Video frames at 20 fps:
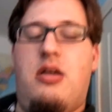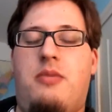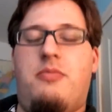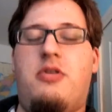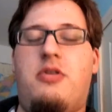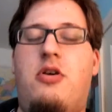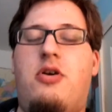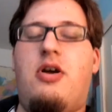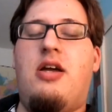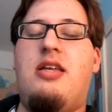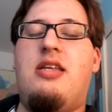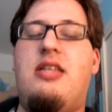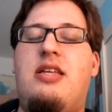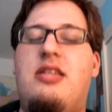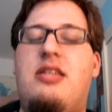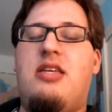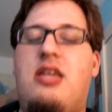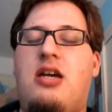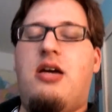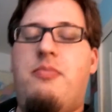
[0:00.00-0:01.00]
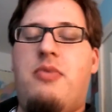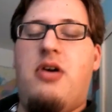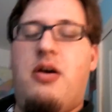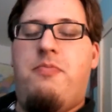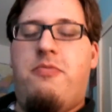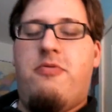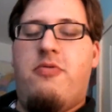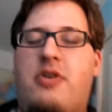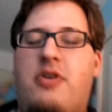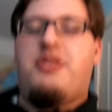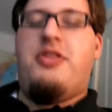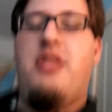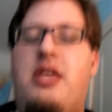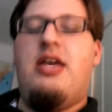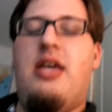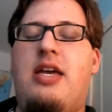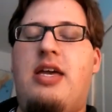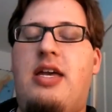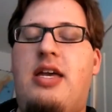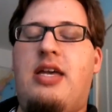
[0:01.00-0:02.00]
Now, I did come up with
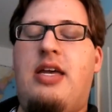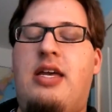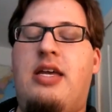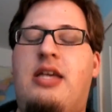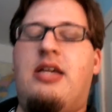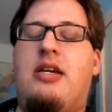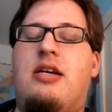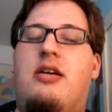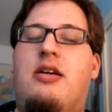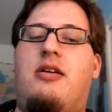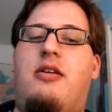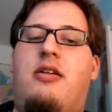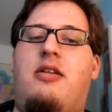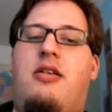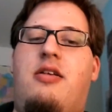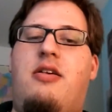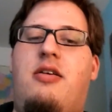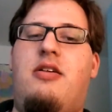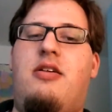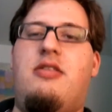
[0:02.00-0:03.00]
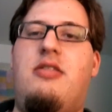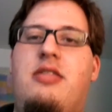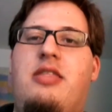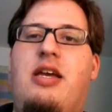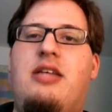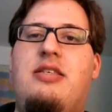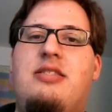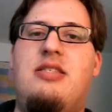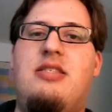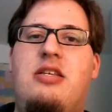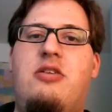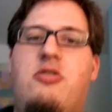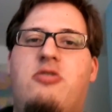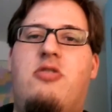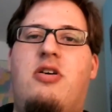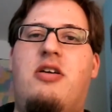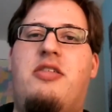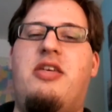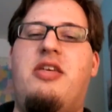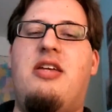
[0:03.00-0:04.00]
a uh, nice little,
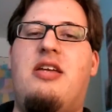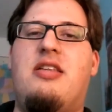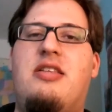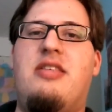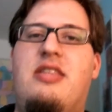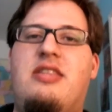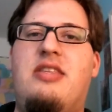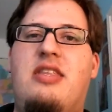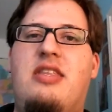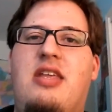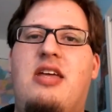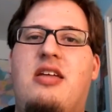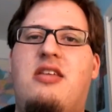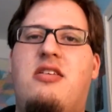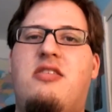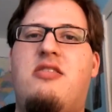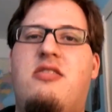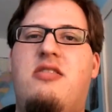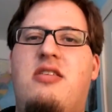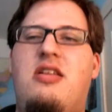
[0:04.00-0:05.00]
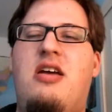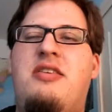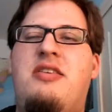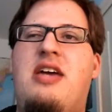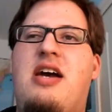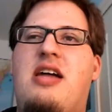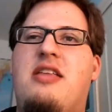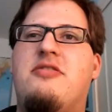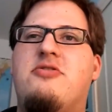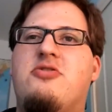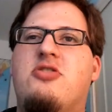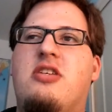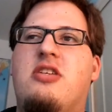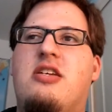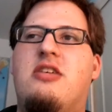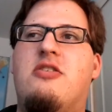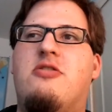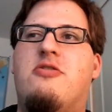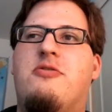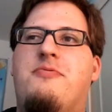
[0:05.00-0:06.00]
I think, an a, analogy
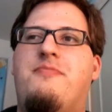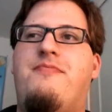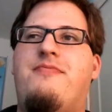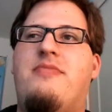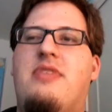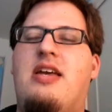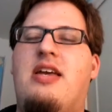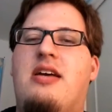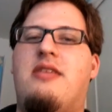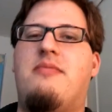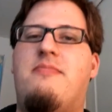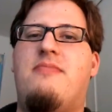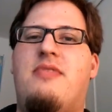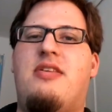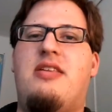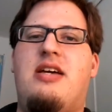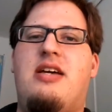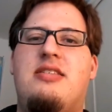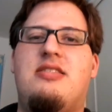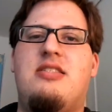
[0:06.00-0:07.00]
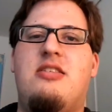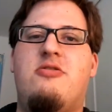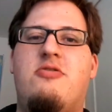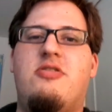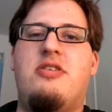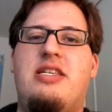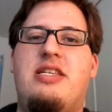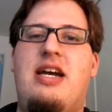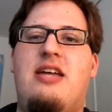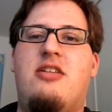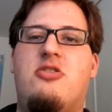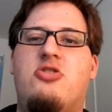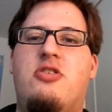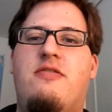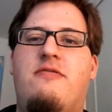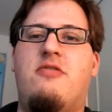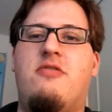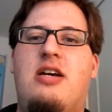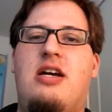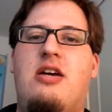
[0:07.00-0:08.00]
here. Yeah, a nice little analogy
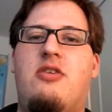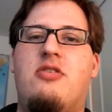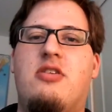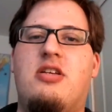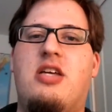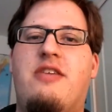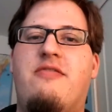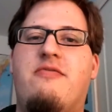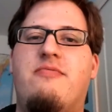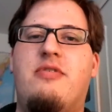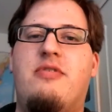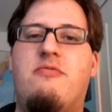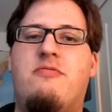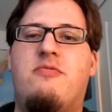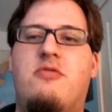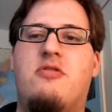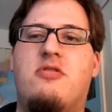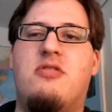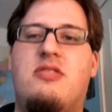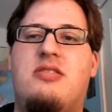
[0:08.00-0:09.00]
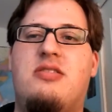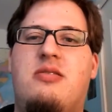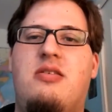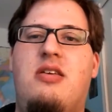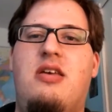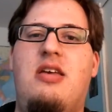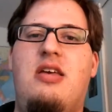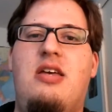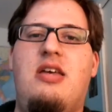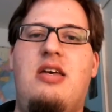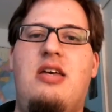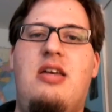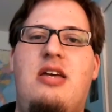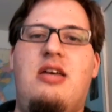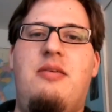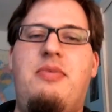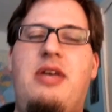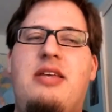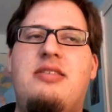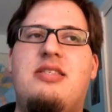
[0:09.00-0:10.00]
for how the government works.
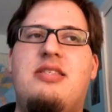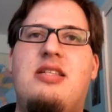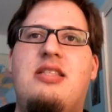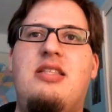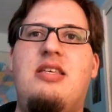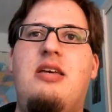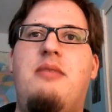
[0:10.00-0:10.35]
Basically,